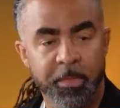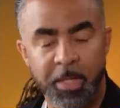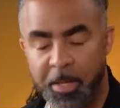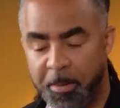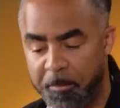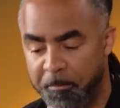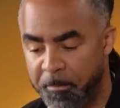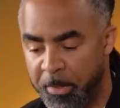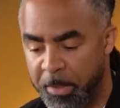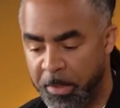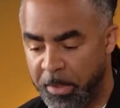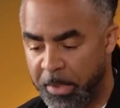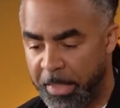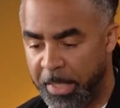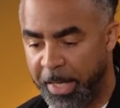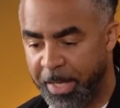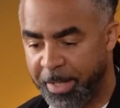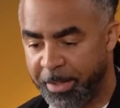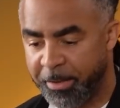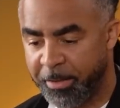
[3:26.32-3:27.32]
Yeah,
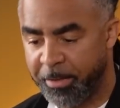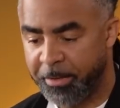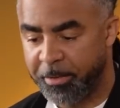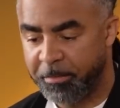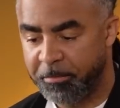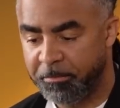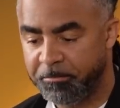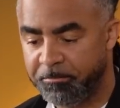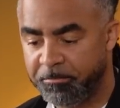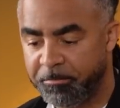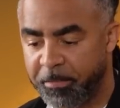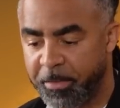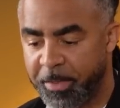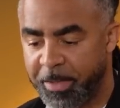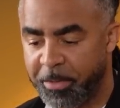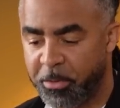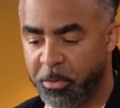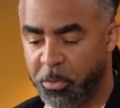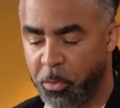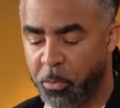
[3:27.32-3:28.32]
and
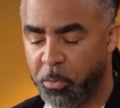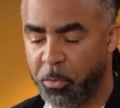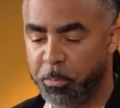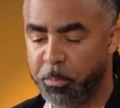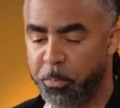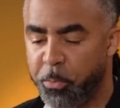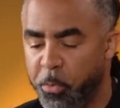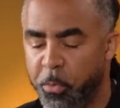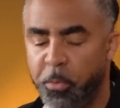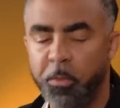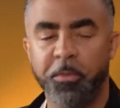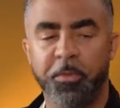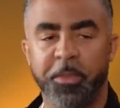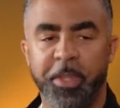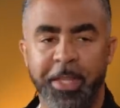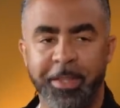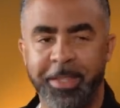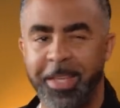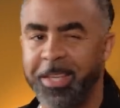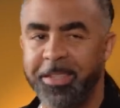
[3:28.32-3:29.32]
to prove
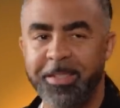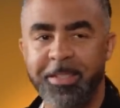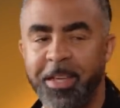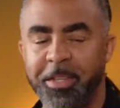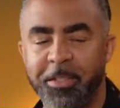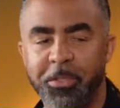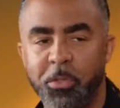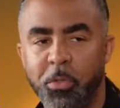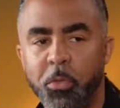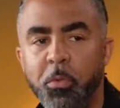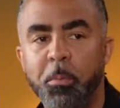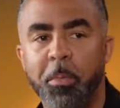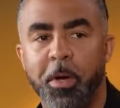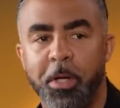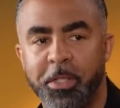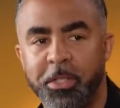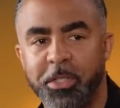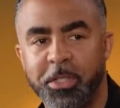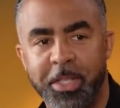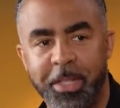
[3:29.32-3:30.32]
that there is not too
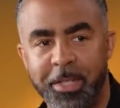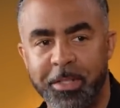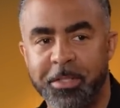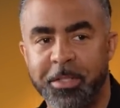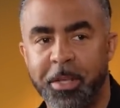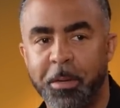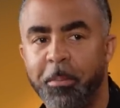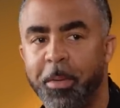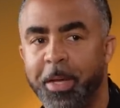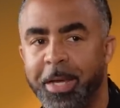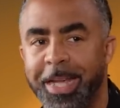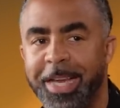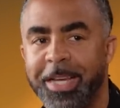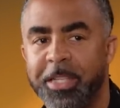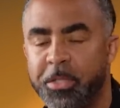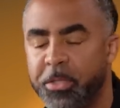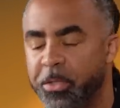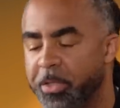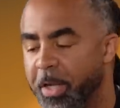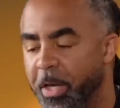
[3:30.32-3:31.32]
much that somebody
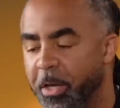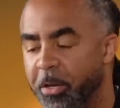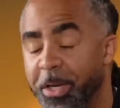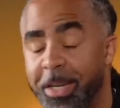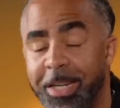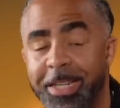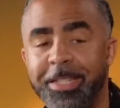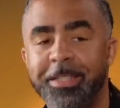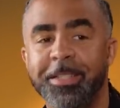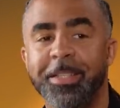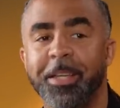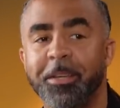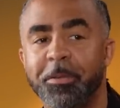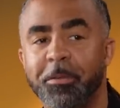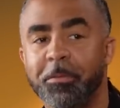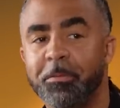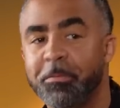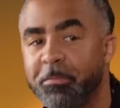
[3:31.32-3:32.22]
has to tell you, at least not